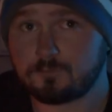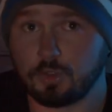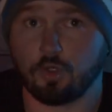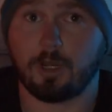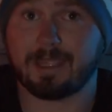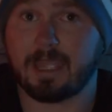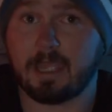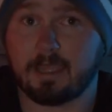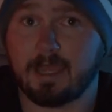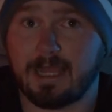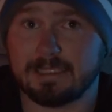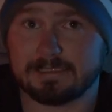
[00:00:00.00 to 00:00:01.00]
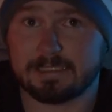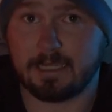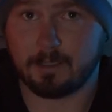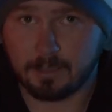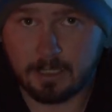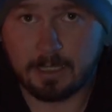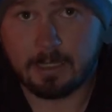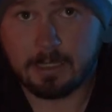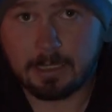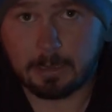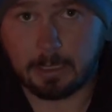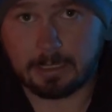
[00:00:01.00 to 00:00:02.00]
Or I can cast out,
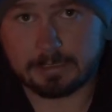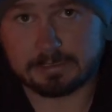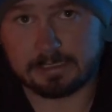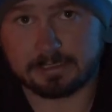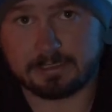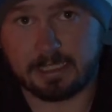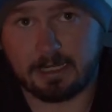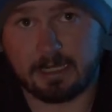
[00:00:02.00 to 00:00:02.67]
let it sink down,